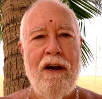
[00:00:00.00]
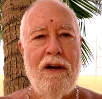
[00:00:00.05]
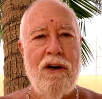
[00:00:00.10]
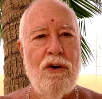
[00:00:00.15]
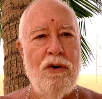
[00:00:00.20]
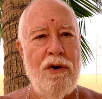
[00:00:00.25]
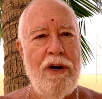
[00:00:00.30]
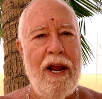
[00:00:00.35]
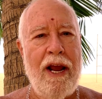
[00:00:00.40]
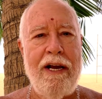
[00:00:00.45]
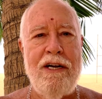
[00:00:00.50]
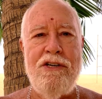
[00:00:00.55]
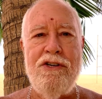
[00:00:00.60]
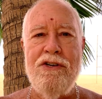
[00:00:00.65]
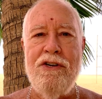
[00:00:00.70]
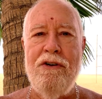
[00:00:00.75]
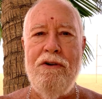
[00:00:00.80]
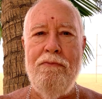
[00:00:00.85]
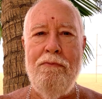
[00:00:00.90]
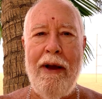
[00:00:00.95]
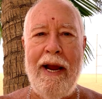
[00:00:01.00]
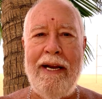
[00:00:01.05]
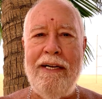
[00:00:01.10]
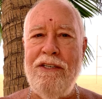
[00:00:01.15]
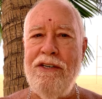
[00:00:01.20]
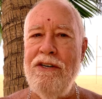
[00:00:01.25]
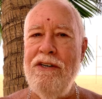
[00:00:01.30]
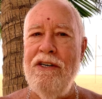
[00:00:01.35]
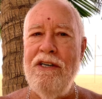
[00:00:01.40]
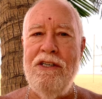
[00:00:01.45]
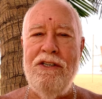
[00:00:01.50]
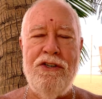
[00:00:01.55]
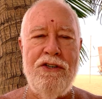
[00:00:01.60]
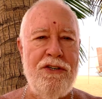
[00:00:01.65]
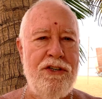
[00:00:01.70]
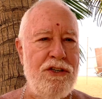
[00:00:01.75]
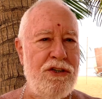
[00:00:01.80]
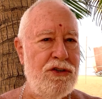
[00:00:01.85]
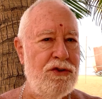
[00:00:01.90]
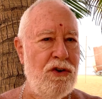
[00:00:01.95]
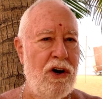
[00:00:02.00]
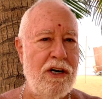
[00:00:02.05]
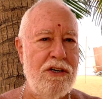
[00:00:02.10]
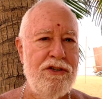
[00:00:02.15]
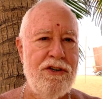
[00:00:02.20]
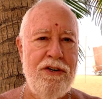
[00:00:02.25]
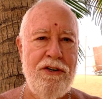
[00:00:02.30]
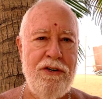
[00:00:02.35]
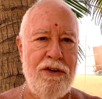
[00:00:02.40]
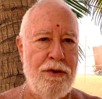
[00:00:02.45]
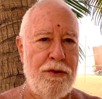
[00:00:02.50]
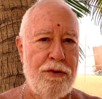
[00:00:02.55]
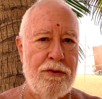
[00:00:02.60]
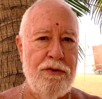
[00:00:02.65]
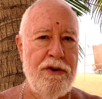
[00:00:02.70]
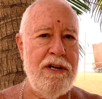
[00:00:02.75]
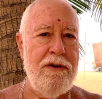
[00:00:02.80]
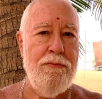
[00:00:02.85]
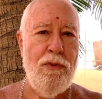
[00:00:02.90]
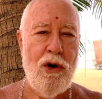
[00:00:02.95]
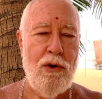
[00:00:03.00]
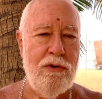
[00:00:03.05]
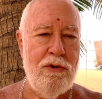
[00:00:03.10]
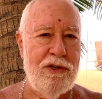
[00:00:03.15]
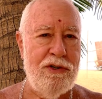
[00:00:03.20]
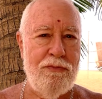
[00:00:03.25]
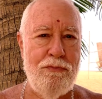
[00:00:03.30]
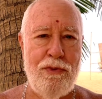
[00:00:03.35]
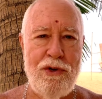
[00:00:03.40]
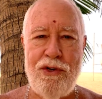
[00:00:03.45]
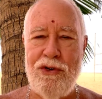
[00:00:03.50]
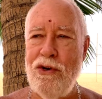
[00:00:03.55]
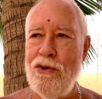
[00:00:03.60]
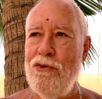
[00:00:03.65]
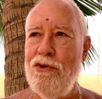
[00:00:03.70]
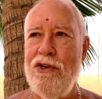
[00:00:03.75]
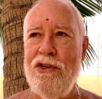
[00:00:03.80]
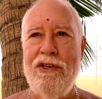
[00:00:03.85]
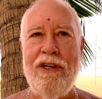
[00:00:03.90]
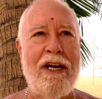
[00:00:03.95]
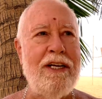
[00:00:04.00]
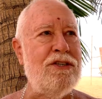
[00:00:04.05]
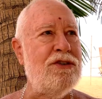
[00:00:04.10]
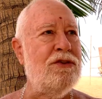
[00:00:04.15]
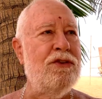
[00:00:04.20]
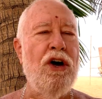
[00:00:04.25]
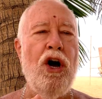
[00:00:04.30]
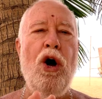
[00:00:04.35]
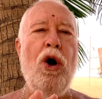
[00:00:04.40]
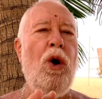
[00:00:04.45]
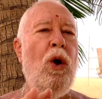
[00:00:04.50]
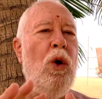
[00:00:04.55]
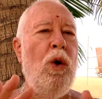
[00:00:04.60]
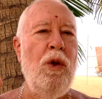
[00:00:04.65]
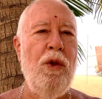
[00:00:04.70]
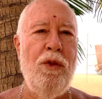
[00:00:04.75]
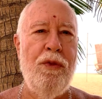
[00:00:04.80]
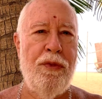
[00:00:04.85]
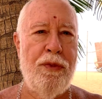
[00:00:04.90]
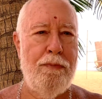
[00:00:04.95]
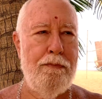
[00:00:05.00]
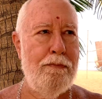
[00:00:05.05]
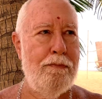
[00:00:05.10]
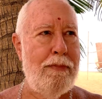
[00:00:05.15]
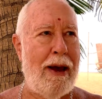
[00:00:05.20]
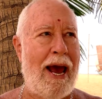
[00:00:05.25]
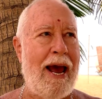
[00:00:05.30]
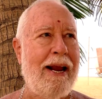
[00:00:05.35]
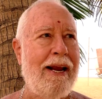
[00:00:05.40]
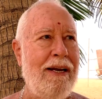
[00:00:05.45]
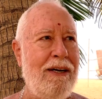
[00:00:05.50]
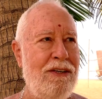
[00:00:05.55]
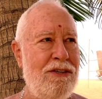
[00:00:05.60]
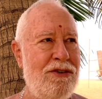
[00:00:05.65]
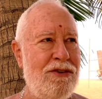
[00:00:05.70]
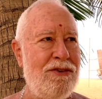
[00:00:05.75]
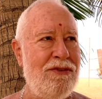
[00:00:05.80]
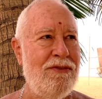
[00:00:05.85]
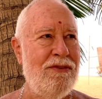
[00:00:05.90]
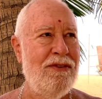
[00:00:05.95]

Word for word: creation, maintenance, destruction, the three modes of material nature, the whole package.